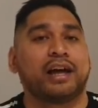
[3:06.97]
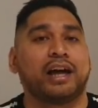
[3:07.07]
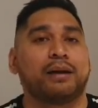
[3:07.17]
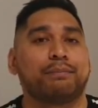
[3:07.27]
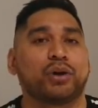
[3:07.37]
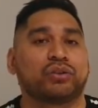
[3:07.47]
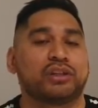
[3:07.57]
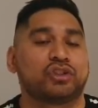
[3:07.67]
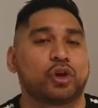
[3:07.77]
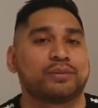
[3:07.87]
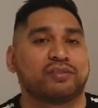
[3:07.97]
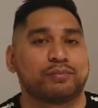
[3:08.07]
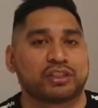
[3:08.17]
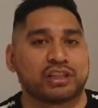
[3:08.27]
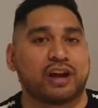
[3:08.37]
both in terms of
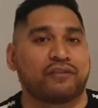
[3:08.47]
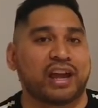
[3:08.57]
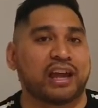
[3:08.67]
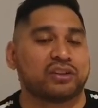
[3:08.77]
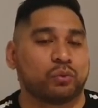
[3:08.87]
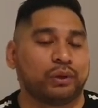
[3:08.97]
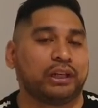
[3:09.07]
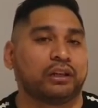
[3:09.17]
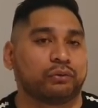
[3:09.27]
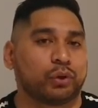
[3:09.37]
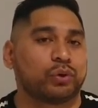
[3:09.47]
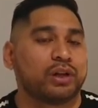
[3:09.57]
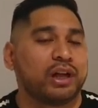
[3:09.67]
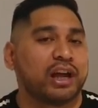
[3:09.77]
himself and to Willie LaRue,